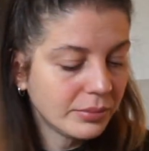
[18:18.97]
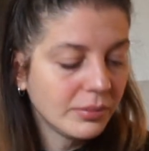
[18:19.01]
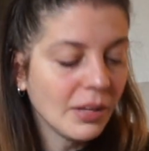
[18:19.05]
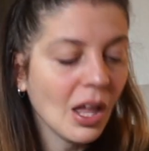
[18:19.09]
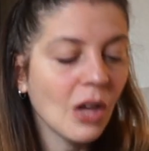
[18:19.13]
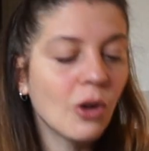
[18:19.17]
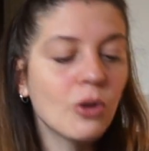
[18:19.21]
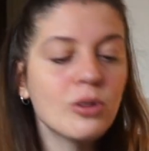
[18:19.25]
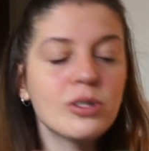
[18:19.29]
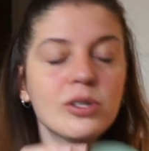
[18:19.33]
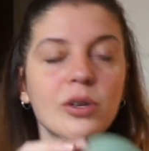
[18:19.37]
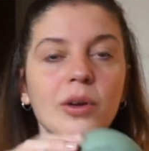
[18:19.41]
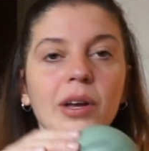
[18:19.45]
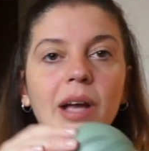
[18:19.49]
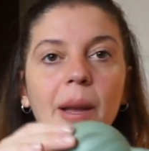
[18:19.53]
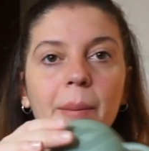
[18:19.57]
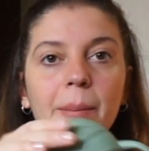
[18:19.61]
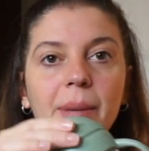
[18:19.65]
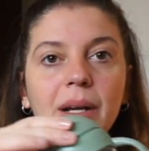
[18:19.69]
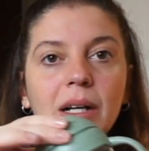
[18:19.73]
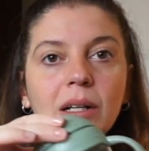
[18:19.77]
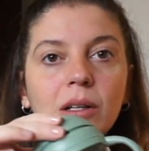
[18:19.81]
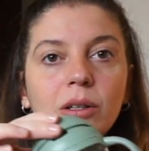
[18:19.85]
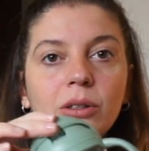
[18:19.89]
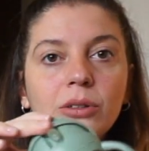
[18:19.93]
Also it can be
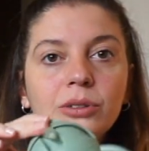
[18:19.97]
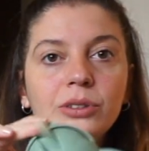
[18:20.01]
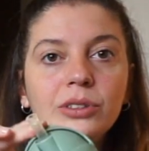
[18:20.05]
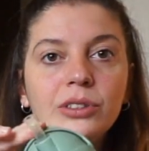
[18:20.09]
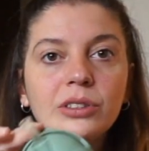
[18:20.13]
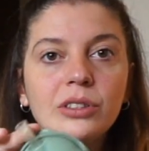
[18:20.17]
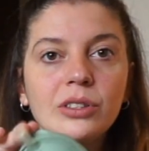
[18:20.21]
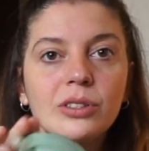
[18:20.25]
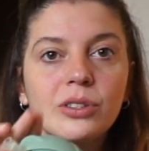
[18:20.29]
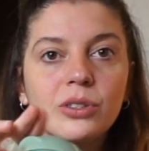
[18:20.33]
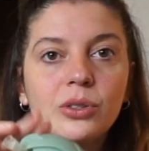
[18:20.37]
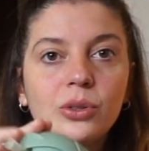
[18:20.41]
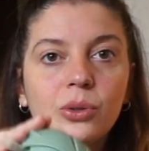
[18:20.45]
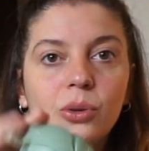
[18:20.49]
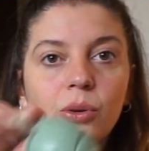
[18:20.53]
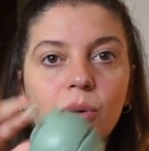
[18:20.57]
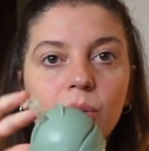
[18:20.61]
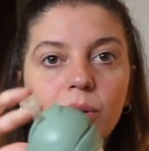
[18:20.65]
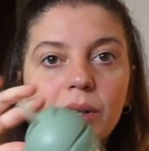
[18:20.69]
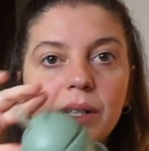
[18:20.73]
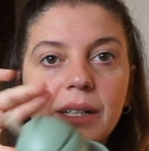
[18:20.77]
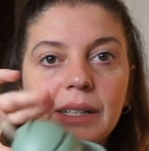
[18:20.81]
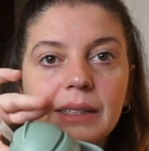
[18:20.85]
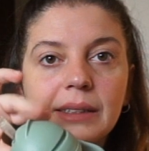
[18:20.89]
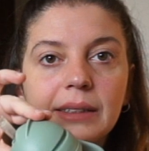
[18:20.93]
closed
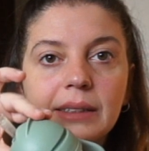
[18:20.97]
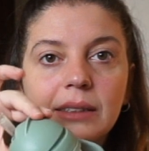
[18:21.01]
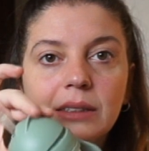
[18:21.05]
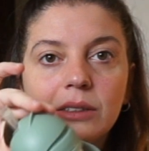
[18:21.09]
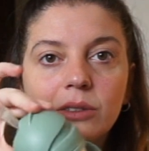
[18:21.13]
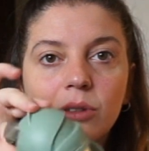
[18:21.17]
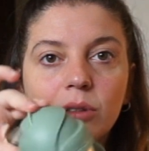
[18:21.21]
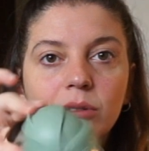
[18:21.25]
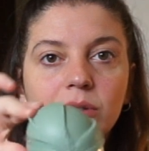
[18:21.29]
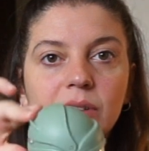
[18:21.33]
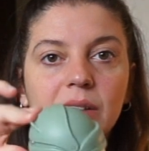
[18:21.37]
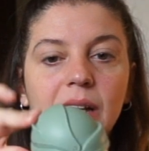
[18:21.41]
so it's not